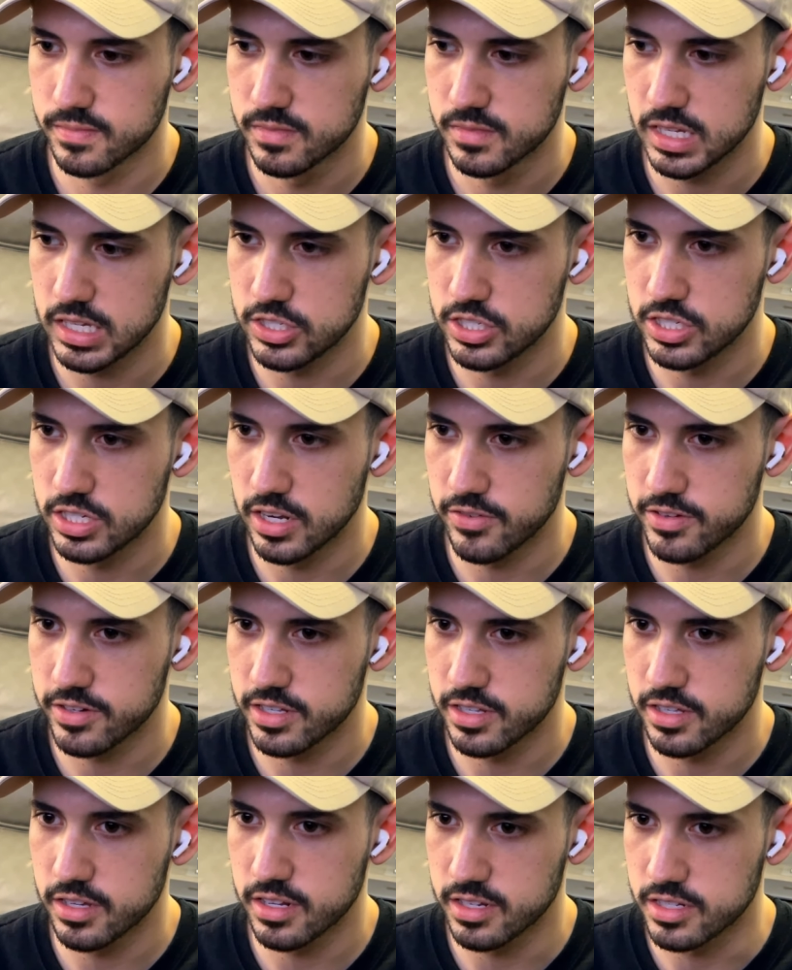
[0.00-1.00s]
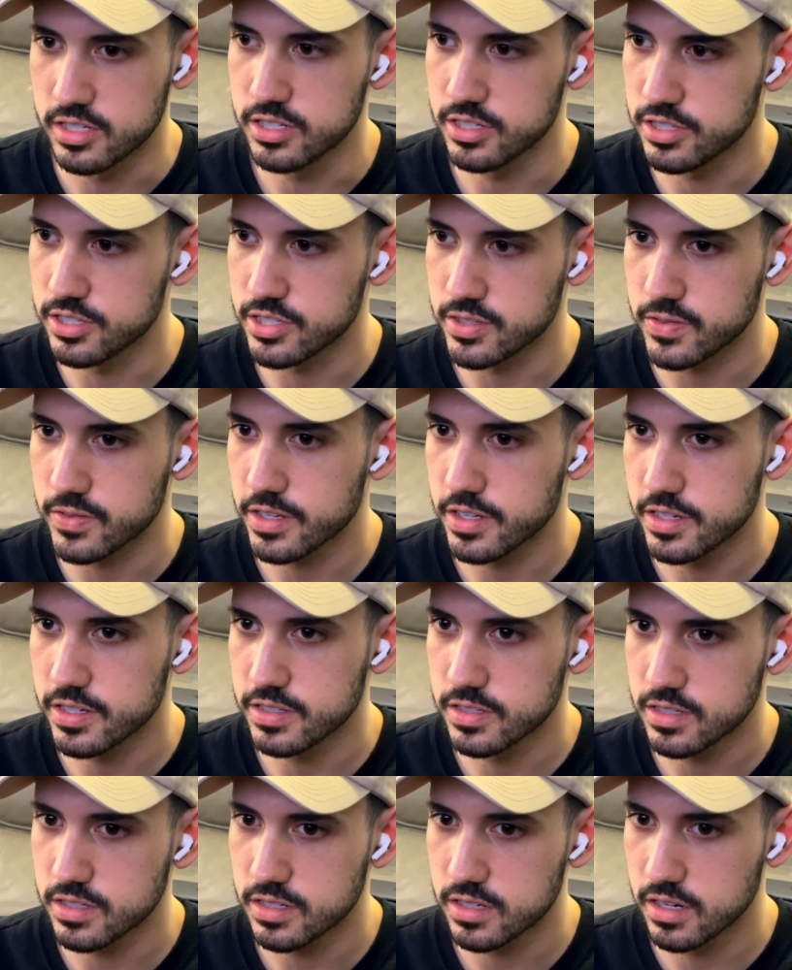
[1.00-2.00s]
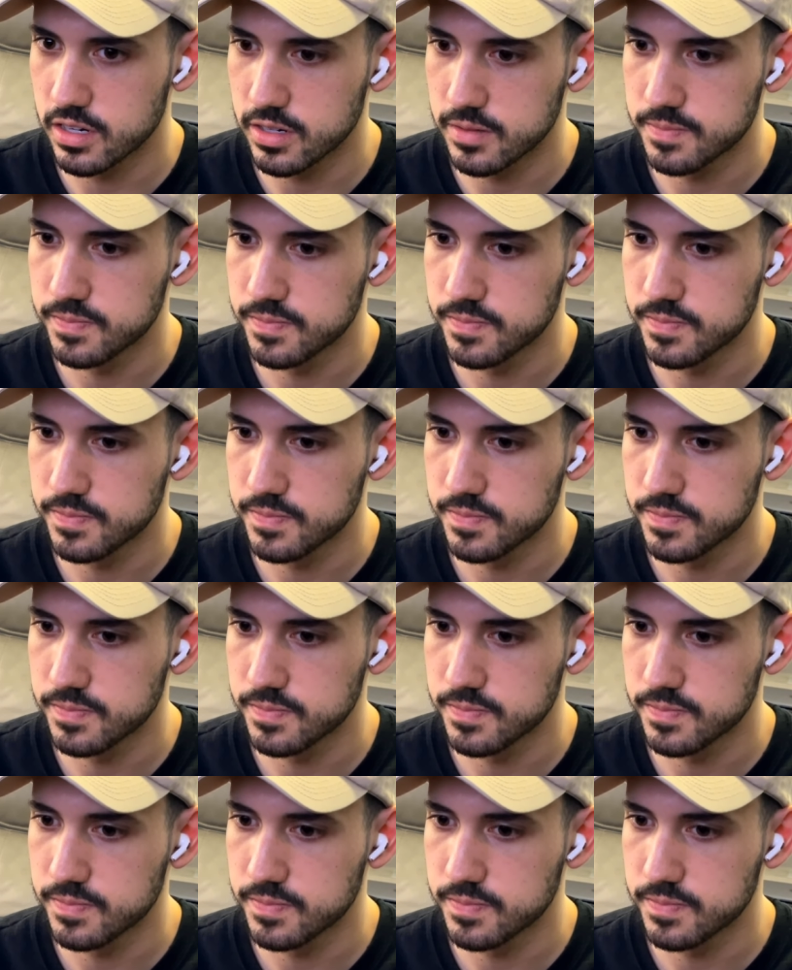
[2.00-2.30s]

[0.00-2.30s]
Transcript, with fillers: And she never deleted it. She's just re-listening. All right.